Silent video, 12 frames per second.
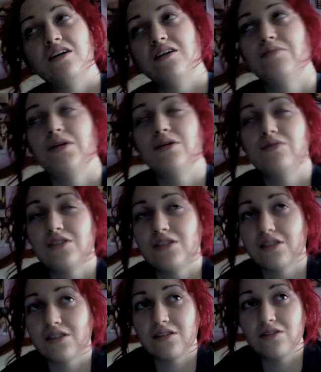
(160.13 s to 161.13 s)
But it was
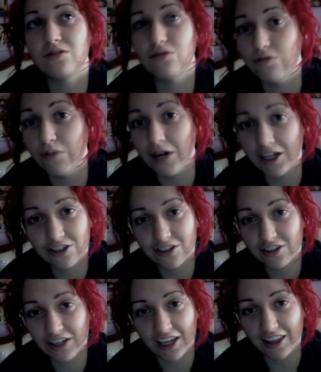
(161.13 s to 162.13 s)
just too
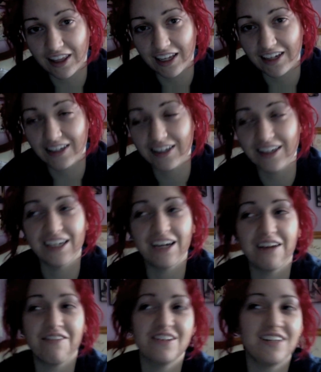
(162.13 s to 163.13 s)
much, I think. Like,
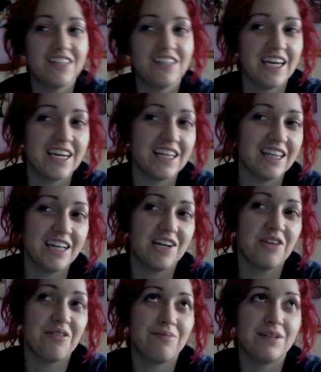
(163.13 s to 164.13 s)
I feel like it
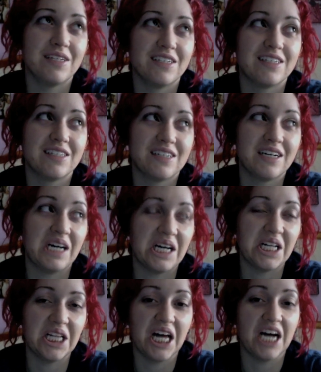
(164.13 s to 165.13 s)
could have been a
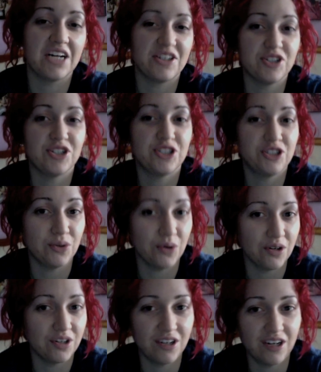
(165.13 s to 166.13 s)
lot
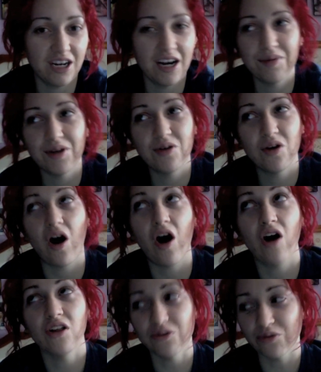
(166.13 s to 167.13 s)
shorter. And I mean,
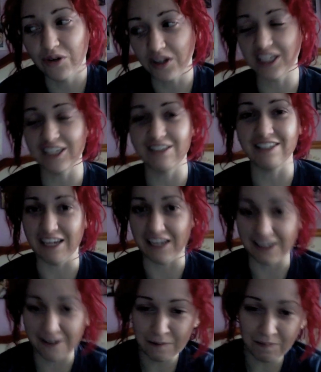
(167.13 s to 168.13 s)
all it really
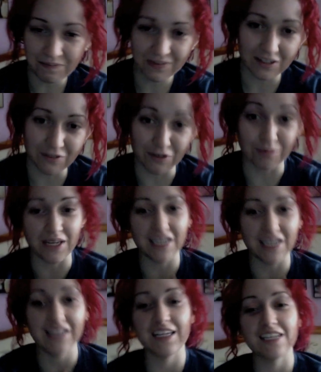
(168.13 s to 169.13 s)
did for me
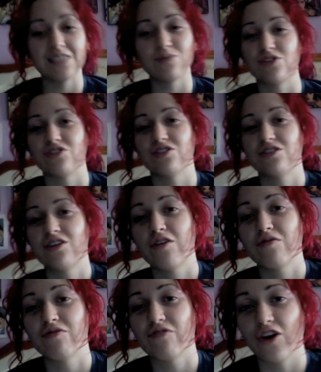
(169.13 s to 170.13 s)
at least, was just
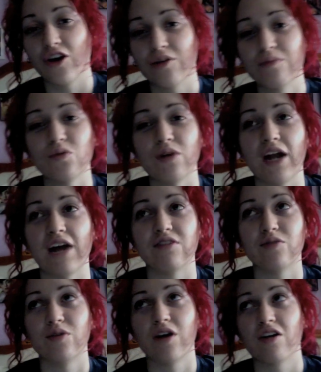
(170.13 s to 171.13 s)
confirmed what
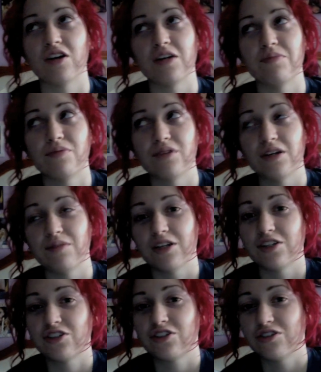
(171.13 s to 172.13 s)
everyone already pretty
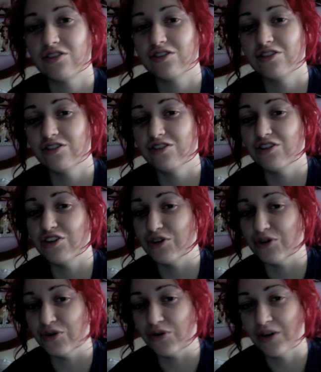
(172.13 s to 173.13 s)
much
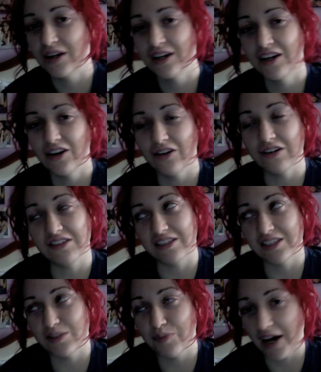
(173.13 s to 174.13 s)
knew or
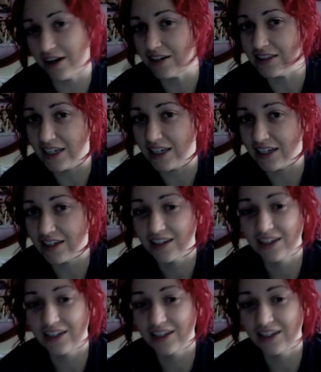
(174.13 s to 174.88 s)
suspected.